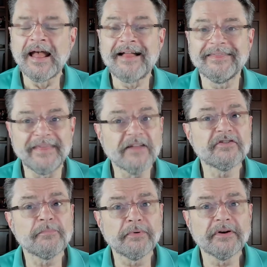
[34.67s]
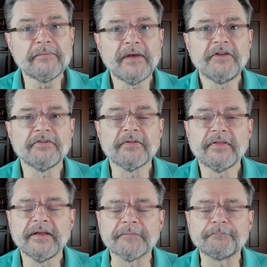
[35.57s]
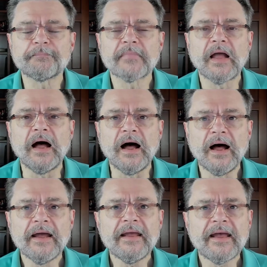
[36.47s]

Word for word: that's a pretty major thing. I